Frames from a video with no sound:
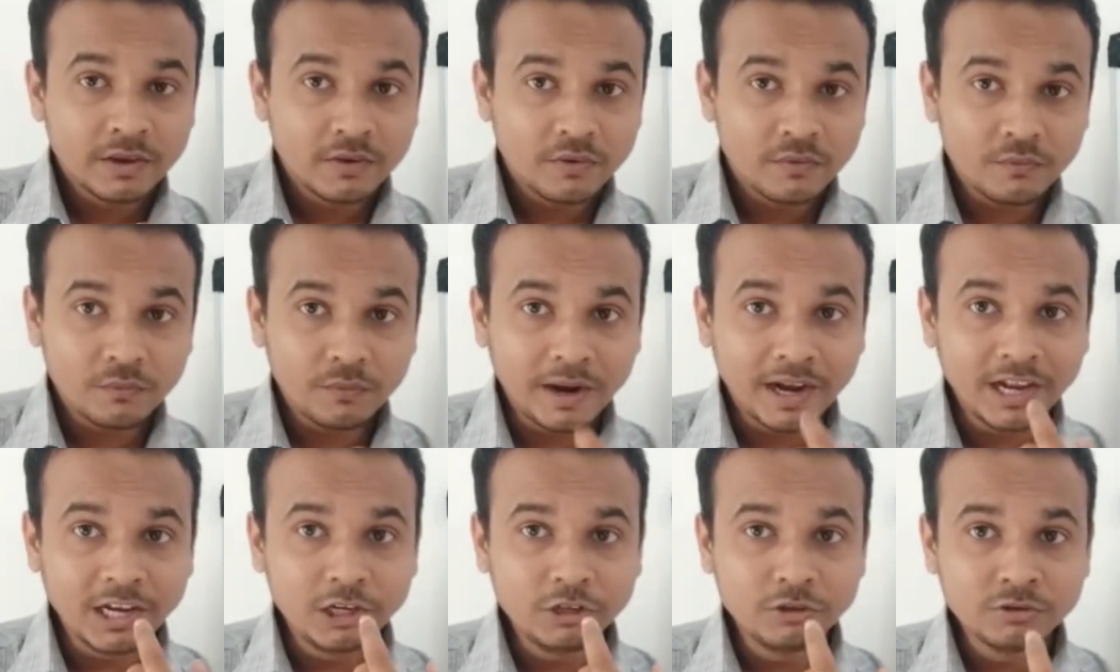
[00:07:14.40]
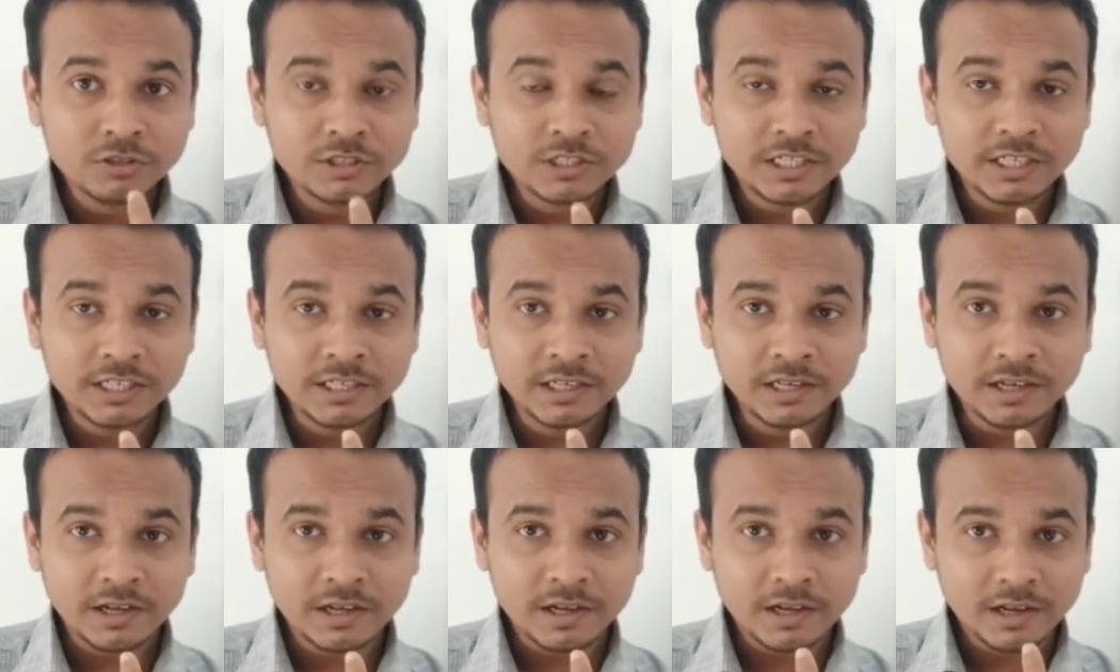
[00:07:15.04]
While
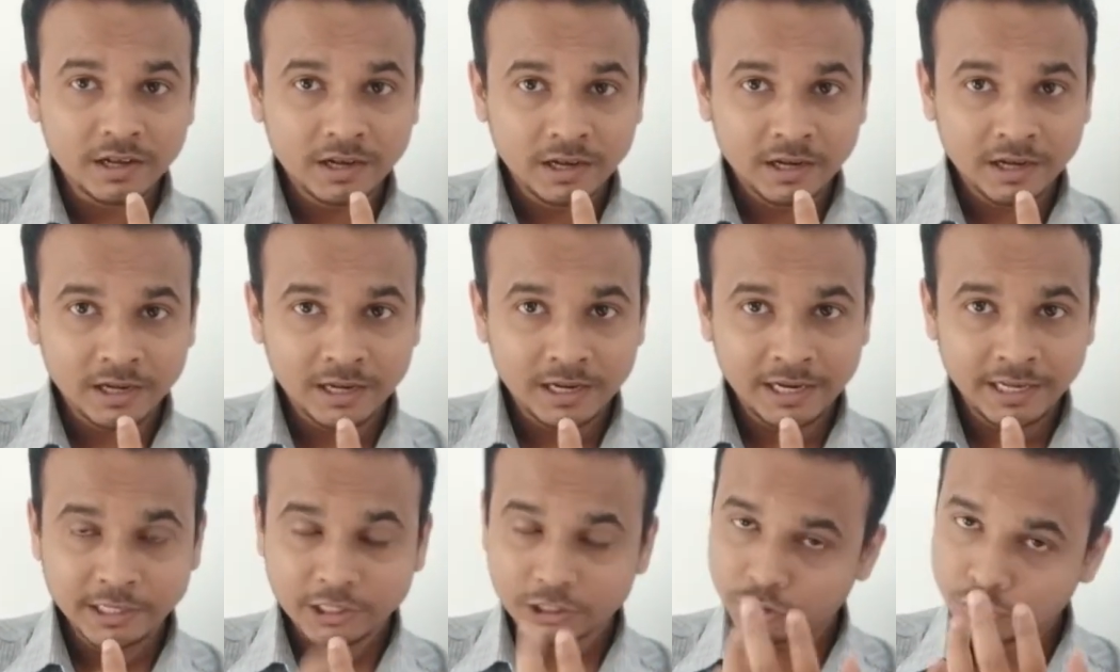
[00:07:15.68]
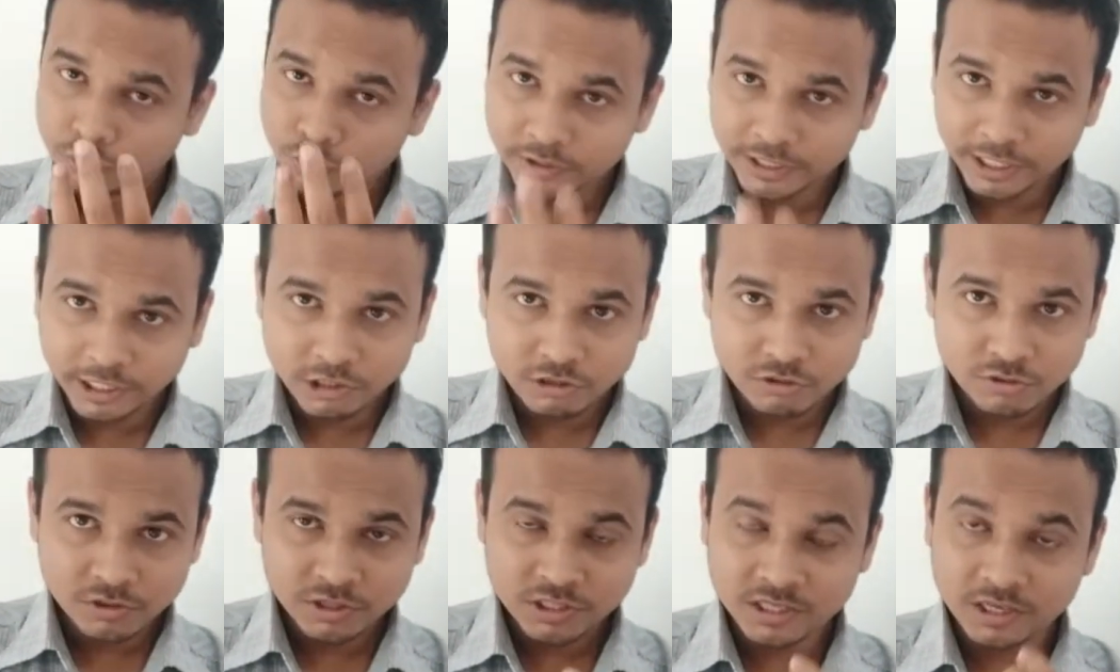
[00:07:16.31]
using you can
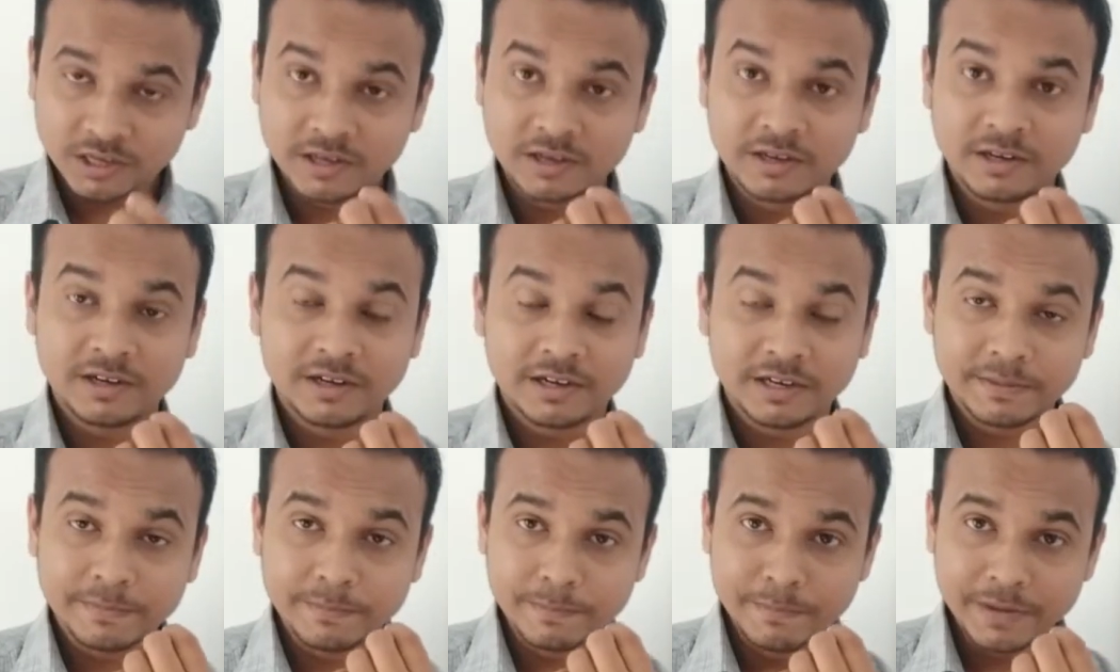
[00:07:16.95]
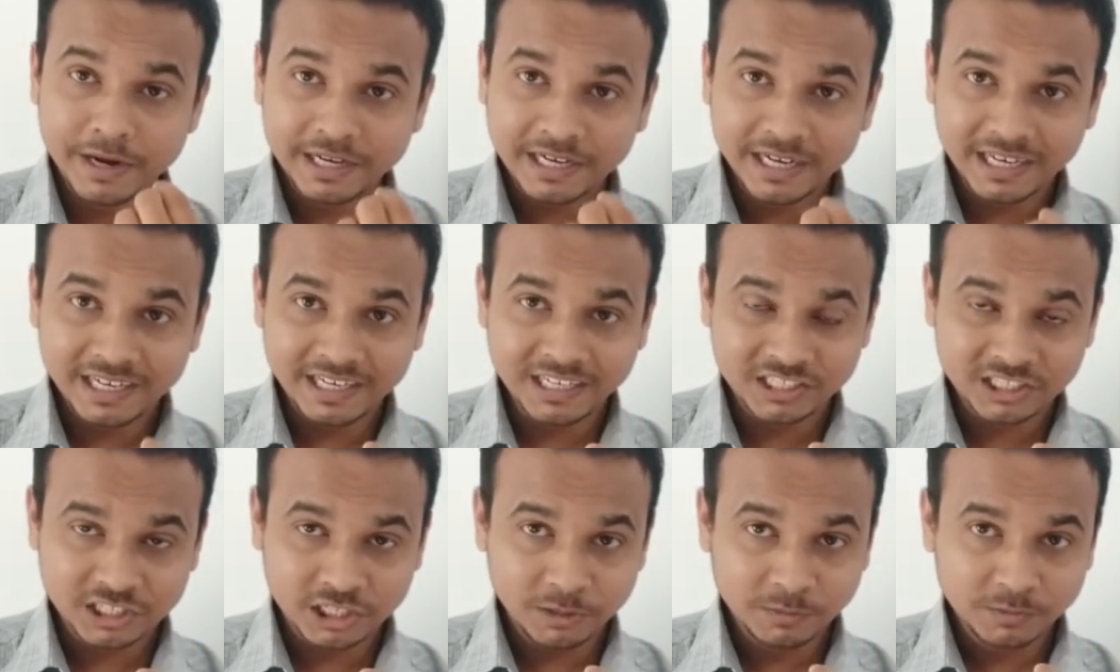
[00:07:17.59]
use a meta
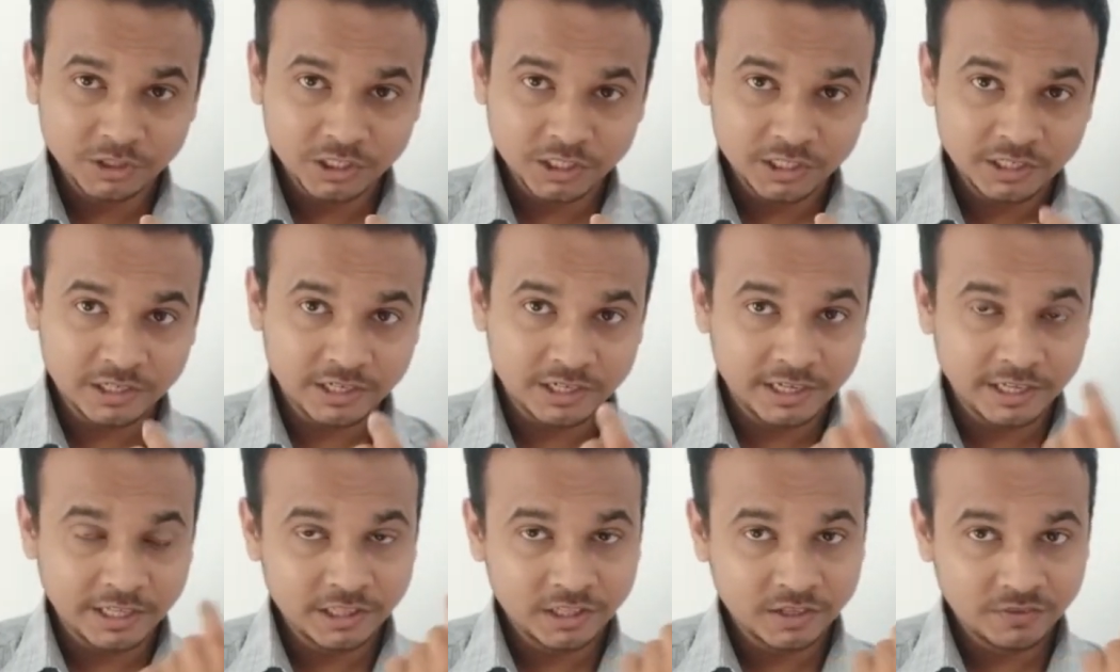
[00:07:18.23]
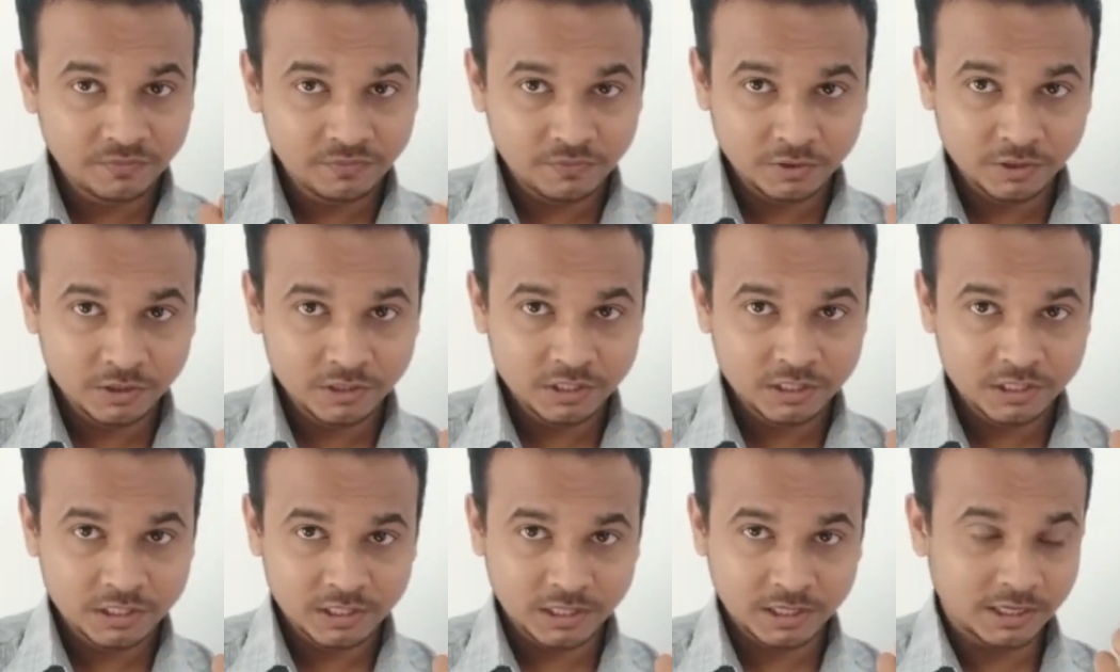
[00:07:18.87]
description in the
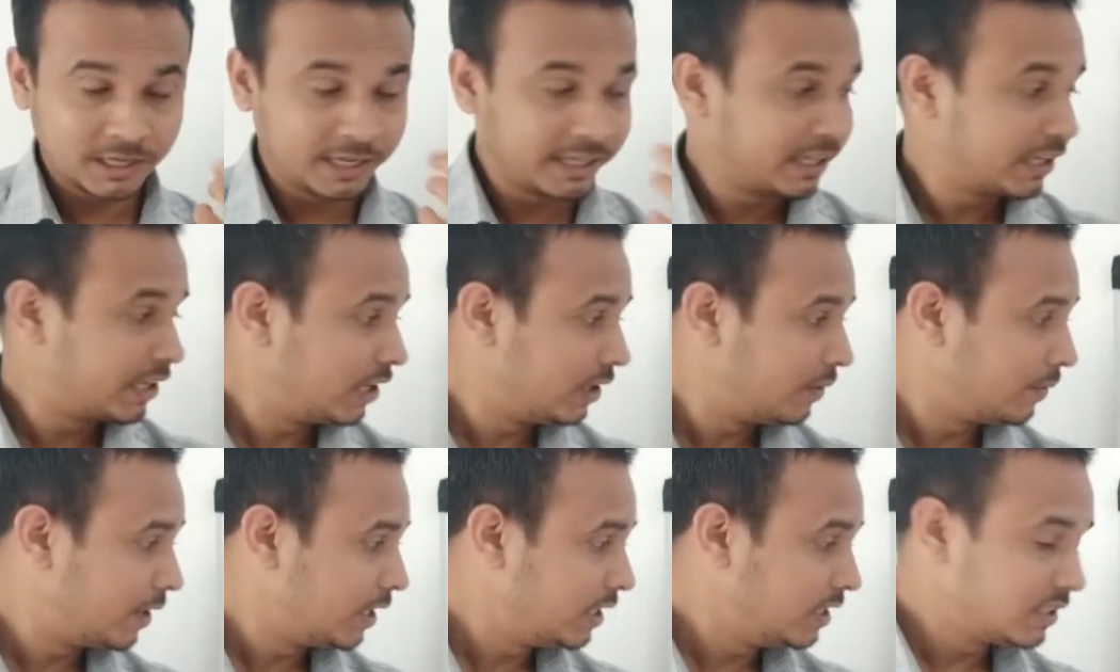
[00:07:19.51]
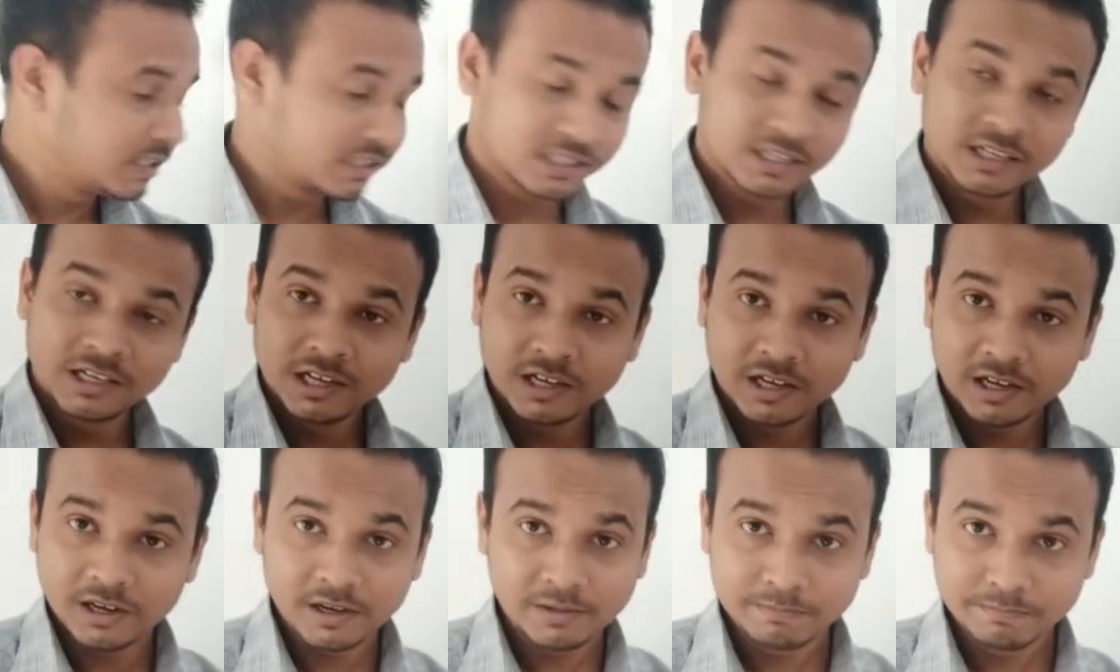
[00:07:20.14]
first keywords
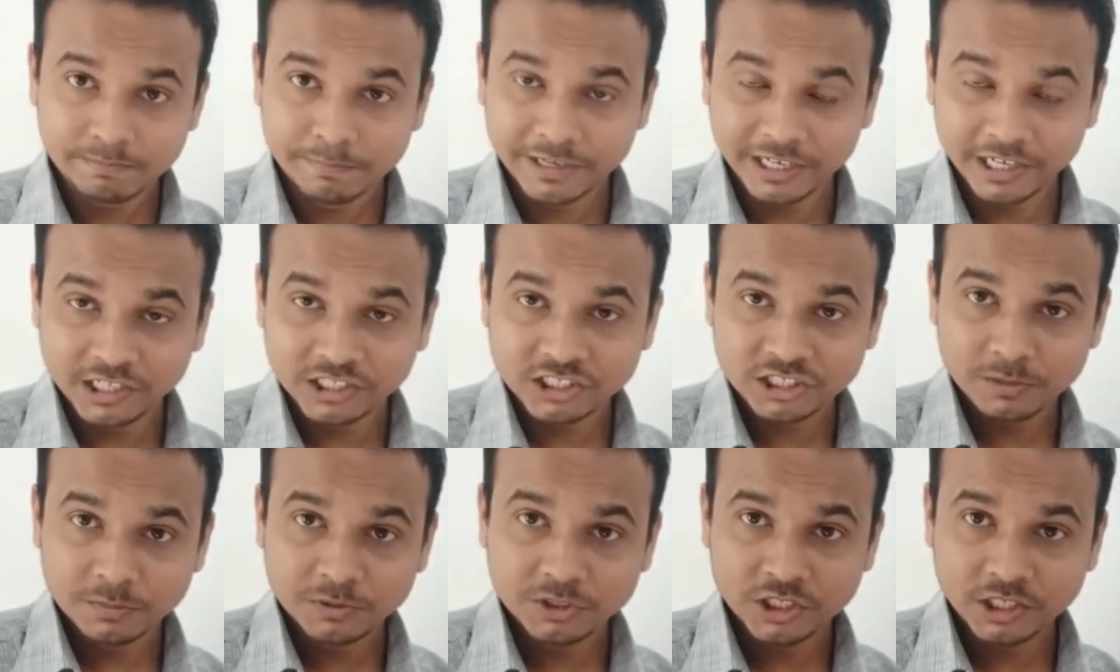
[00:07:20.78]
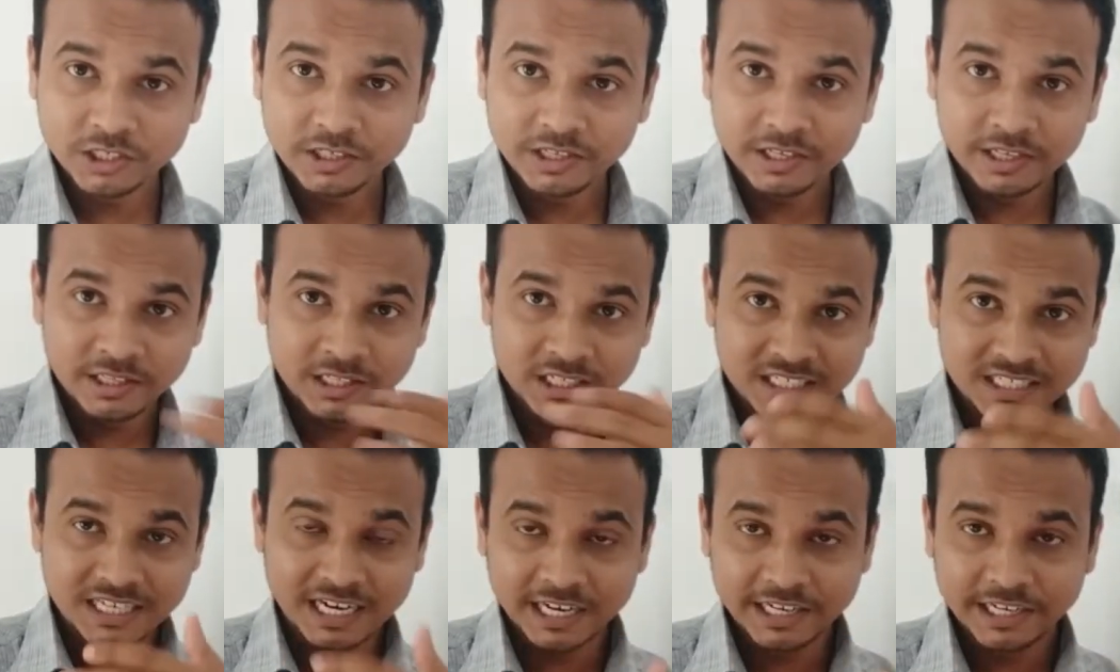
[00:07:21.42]
meta description in the
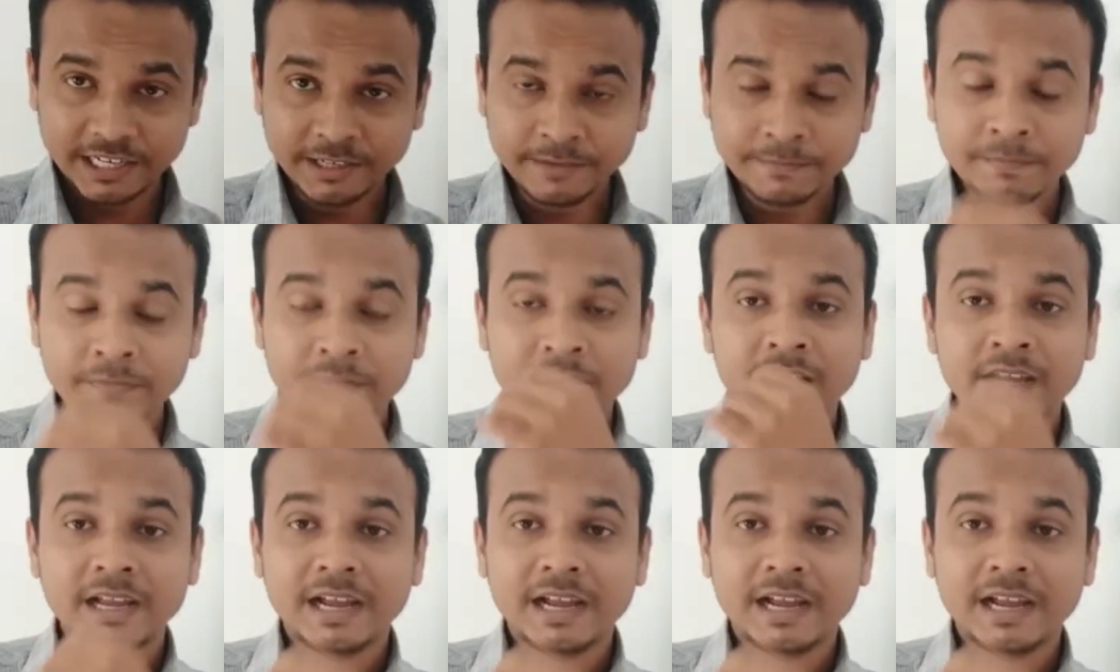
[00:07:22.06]
starting,